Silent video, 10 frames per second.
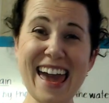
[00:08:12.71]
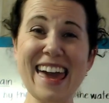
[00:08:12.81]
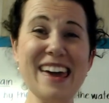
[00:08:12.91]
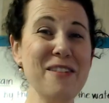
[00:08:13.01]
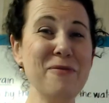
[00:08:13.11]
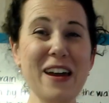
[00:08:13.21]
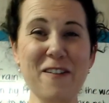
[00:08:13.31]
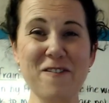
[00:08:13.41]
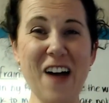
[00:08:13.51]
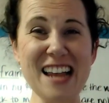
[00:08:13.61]
What a
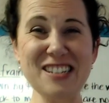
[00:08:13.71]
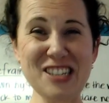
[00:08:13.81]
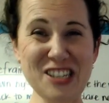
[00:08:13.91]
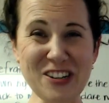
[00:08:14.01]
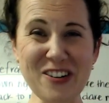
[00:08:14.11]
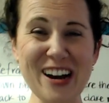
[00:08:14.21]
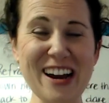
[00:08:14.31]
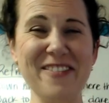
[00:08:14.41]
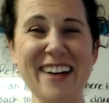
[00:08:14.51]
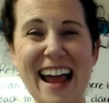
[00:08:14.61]
fun story,
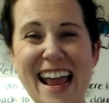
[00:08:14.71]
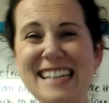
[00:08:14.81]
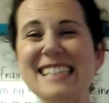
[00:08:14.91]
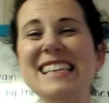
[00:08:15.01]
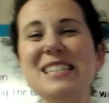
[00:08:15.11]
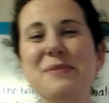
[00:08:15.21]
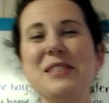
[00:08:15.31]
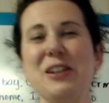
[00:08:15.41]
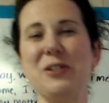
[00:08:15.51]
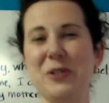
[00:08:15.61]
right? This was a
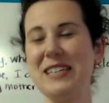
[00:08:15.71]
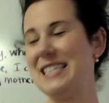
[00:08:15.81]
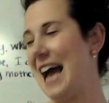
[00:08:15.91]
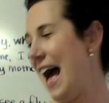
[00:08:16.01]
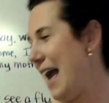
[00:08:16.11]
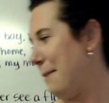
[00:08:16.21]
good time.